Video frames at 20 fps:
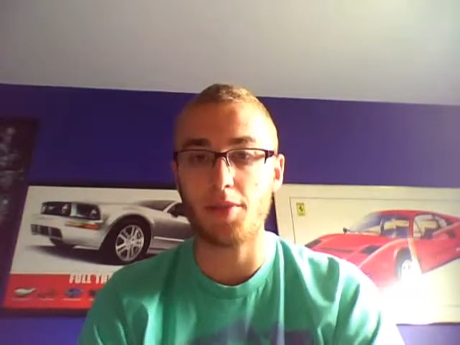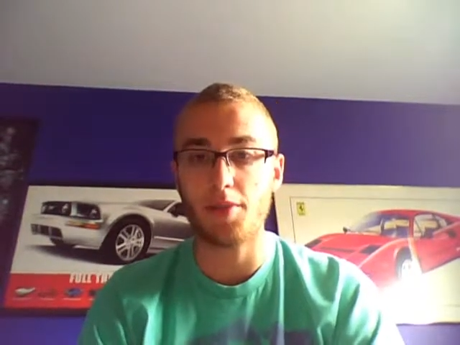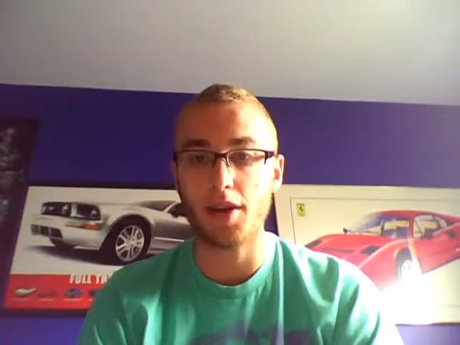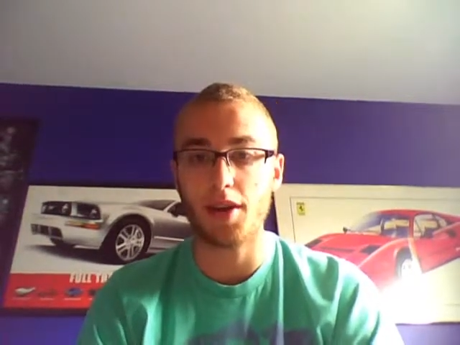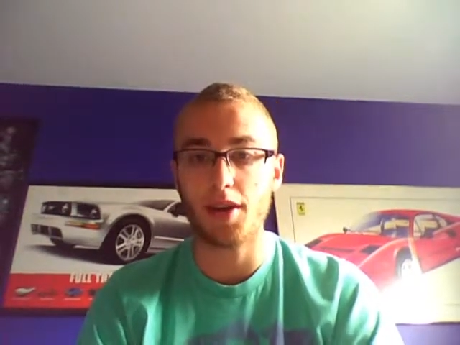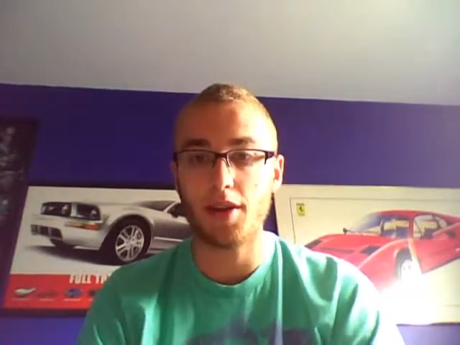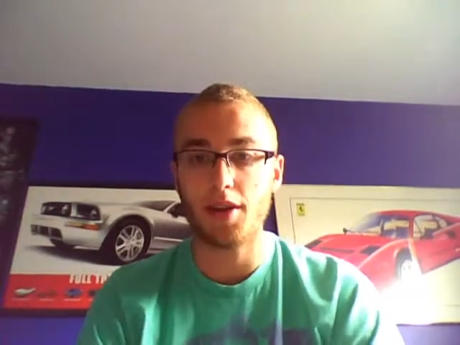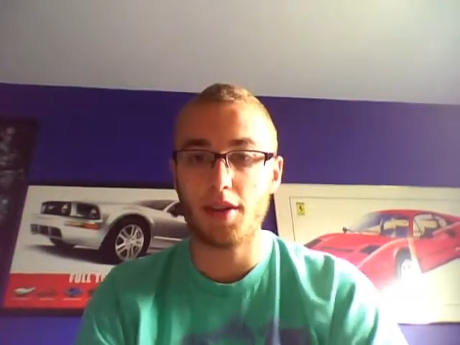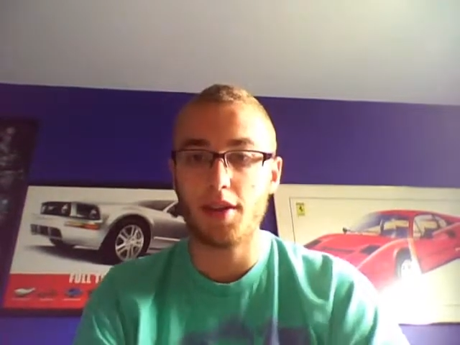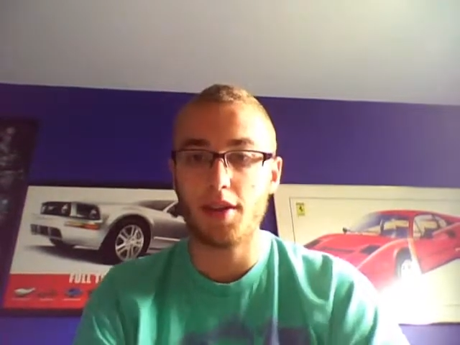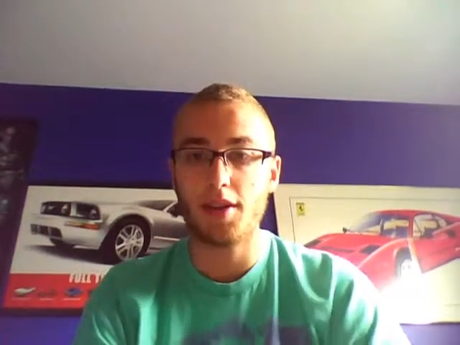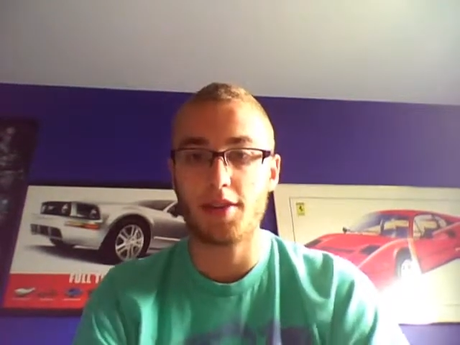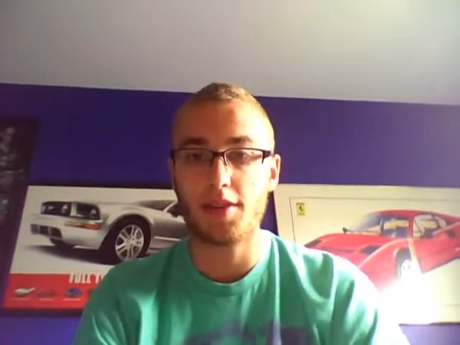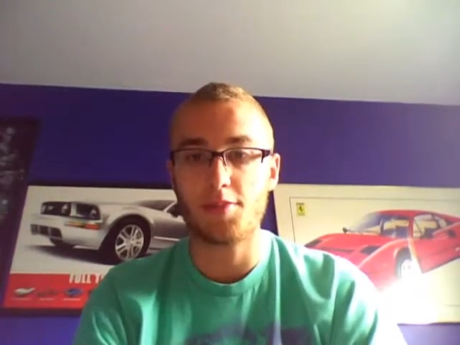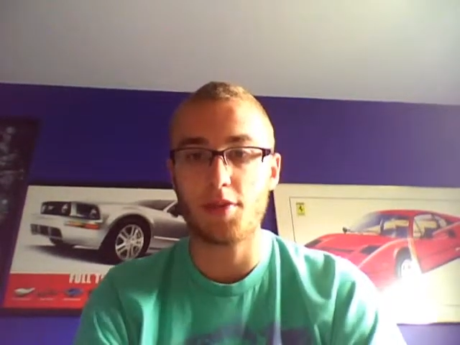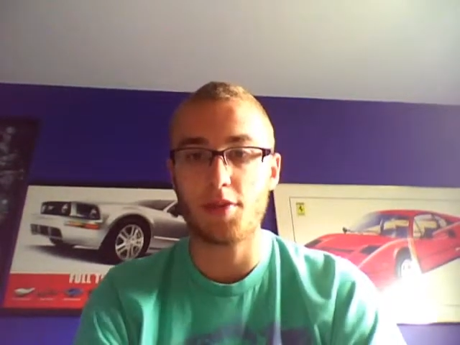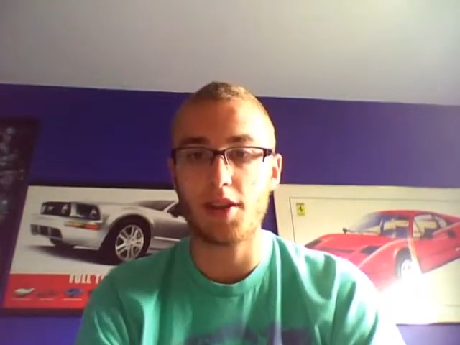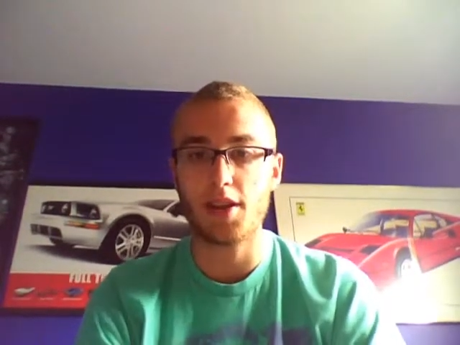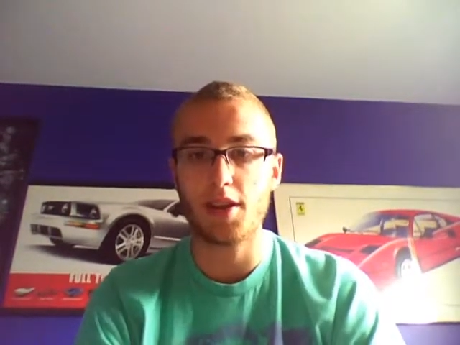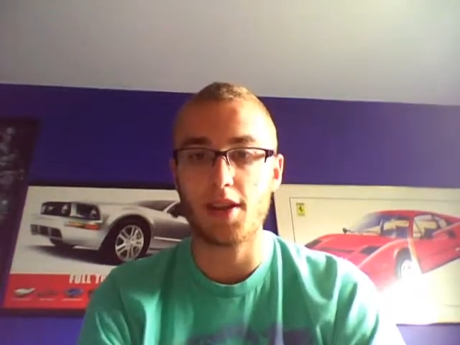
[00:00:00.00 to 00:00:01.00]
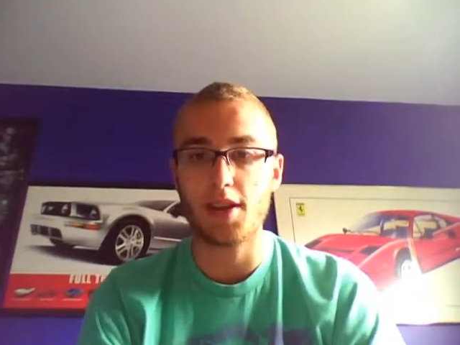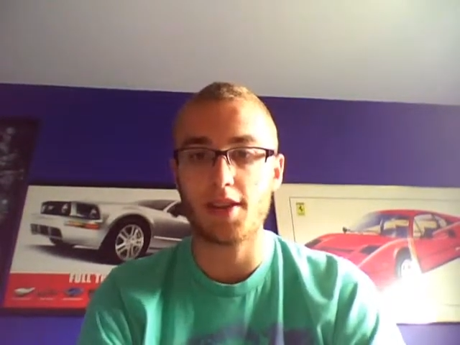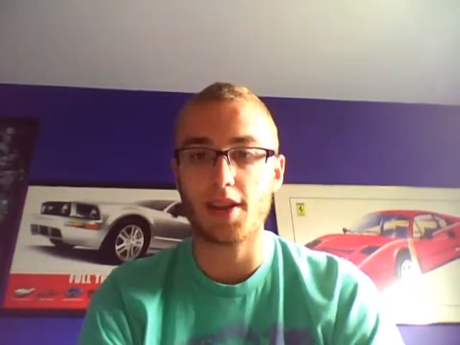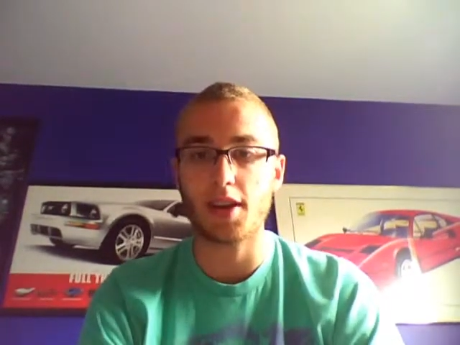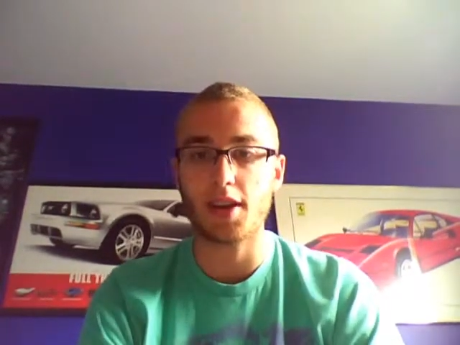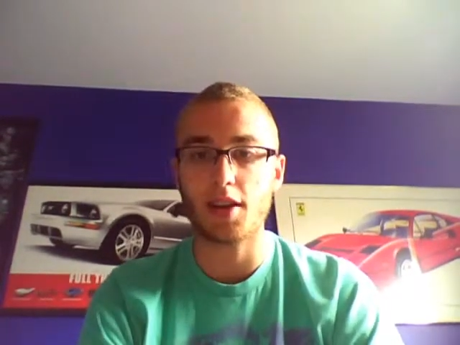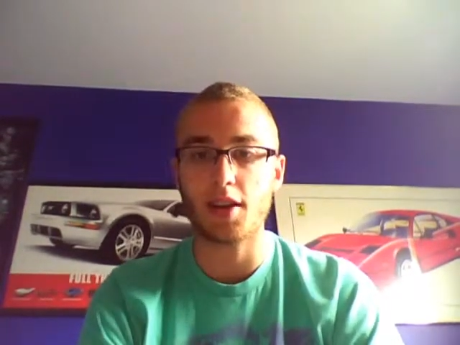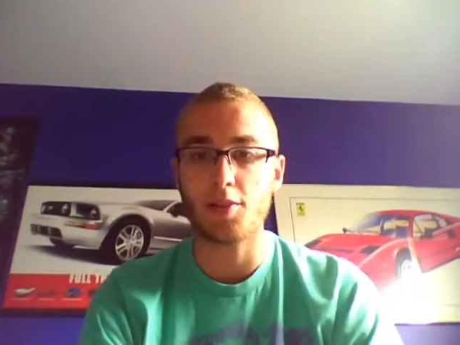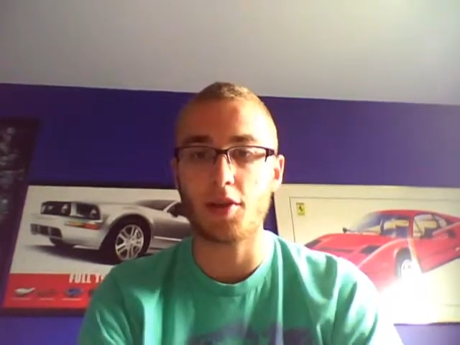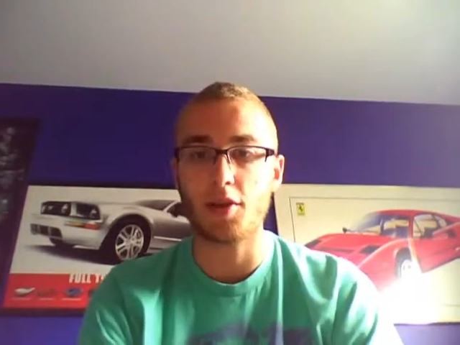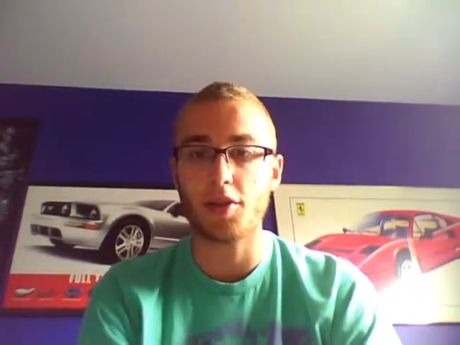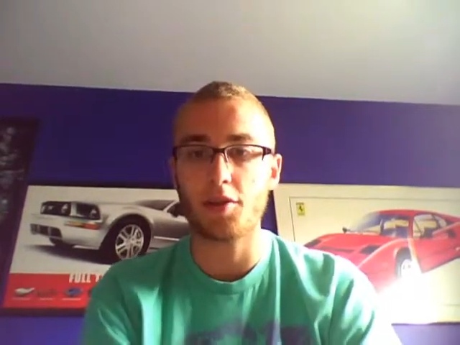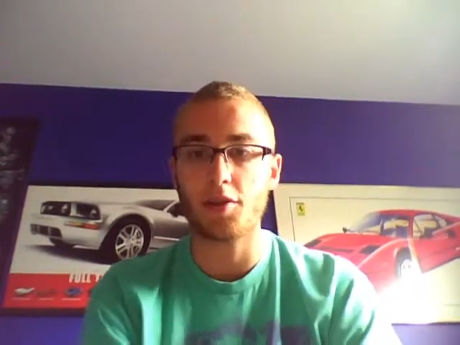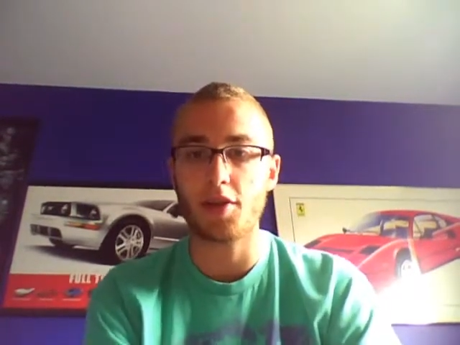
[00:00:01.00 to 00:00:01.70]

but it's pretty neat that Gumball